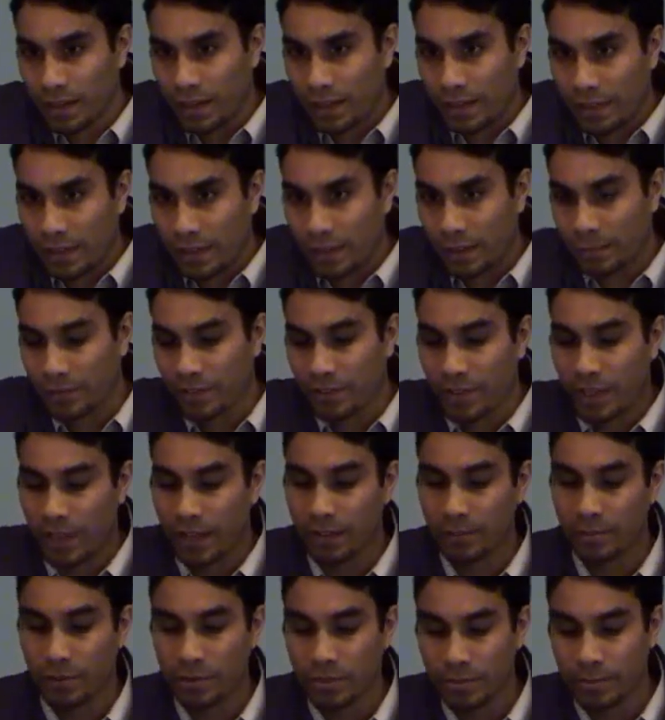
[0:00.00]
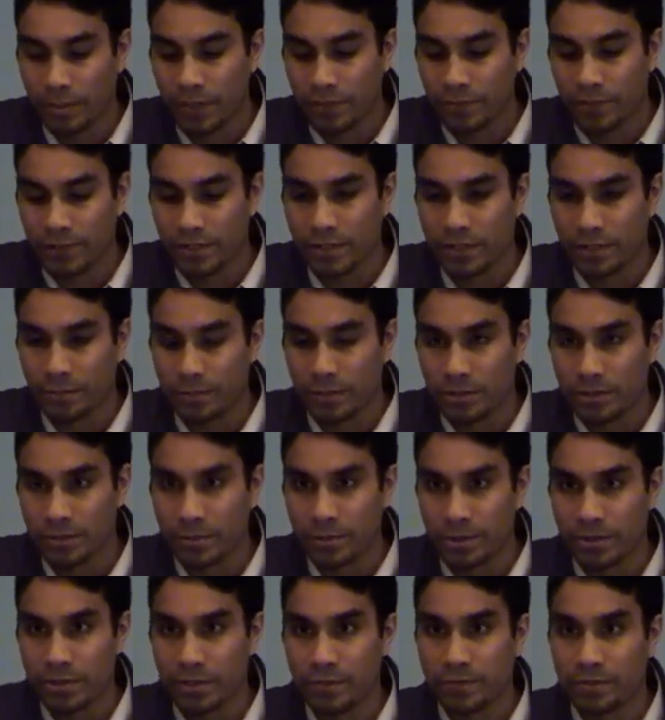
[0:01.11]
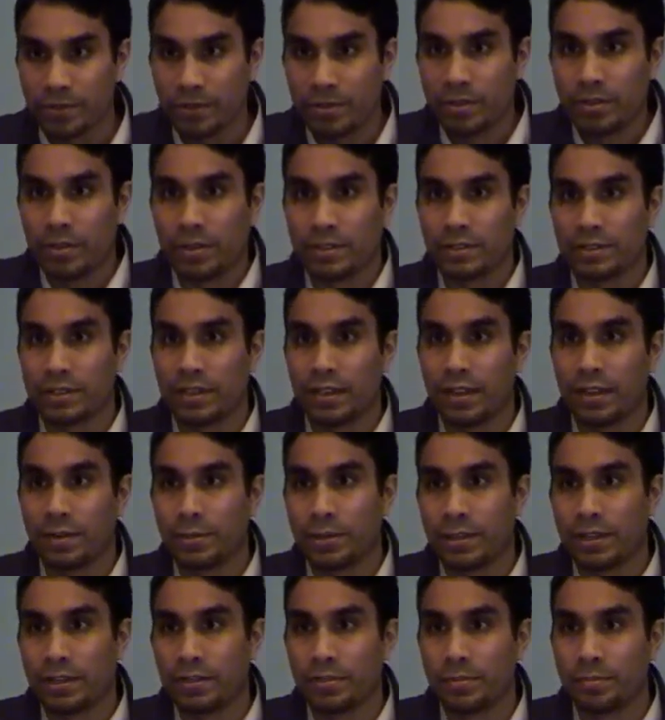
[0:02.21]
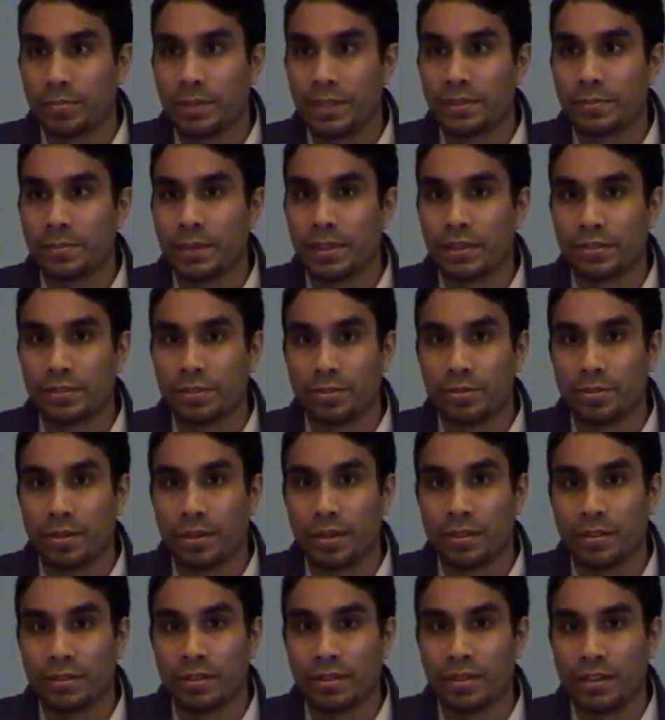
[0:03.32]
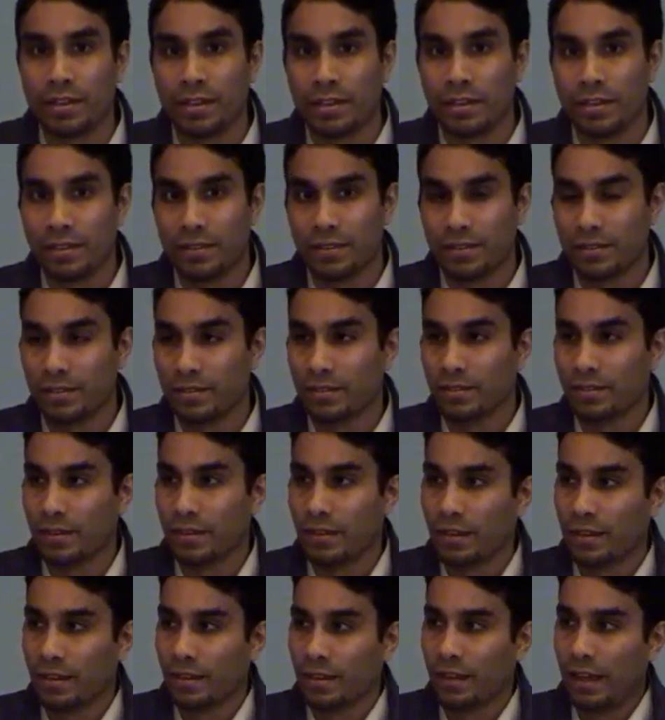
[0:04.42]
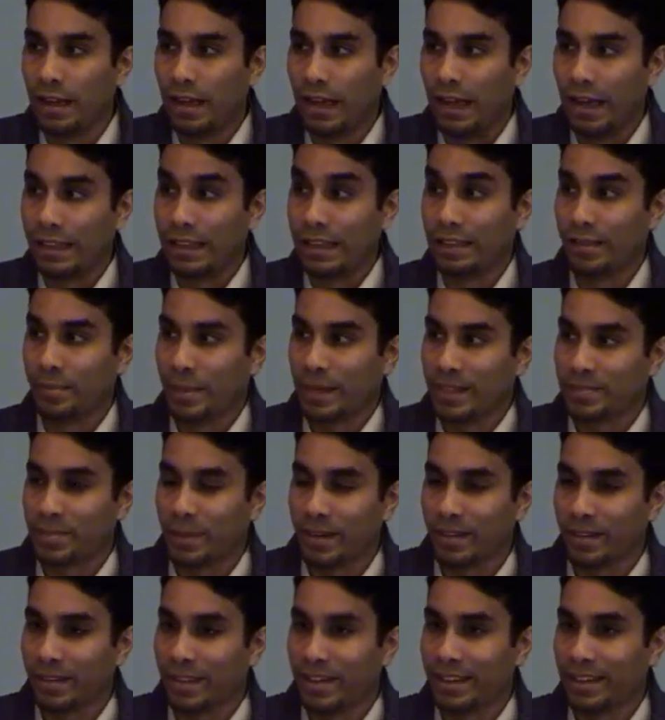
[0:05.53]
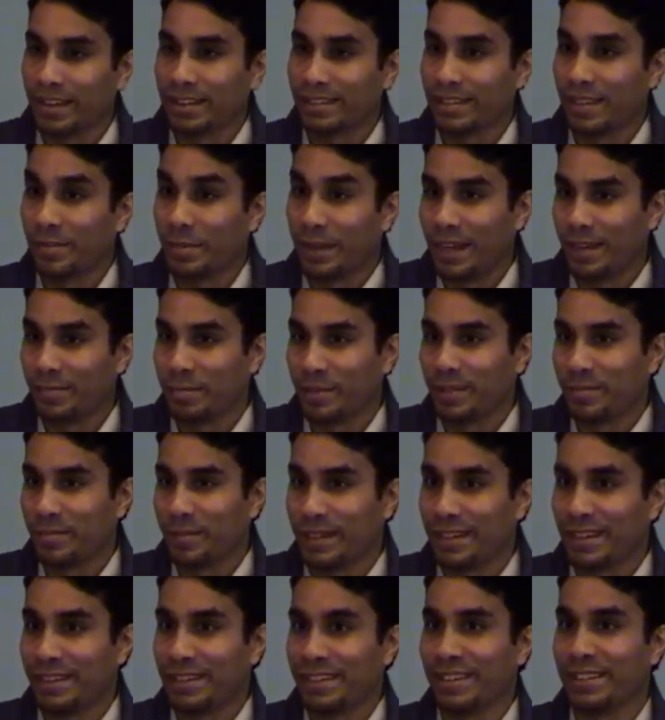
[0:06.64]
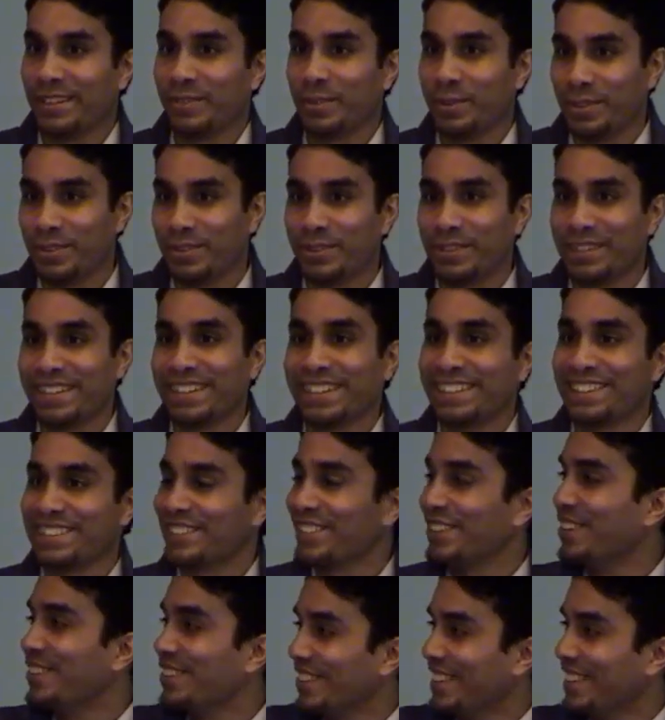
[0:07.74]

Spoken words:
In the name of God, most beneficent, most merciful, assalamu alaikum, peace be unto you all. I think the best part of that is I'm happily married with 3 kids. So.